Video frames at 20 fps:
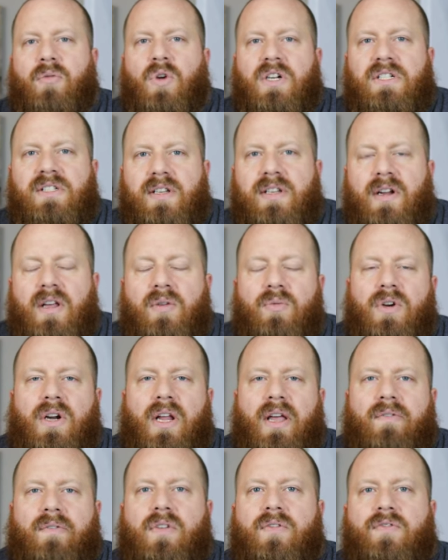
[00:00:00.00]
everyone. Today we're going
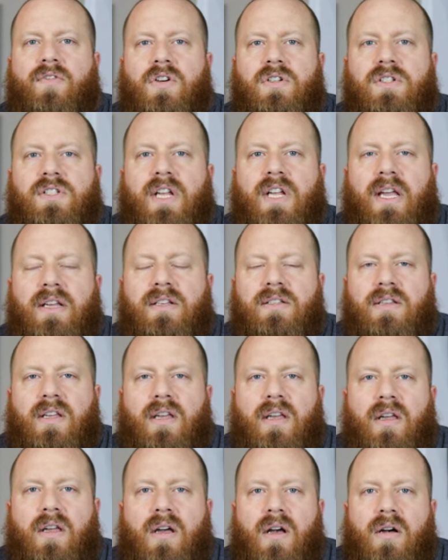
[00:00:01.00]
to have the first tasting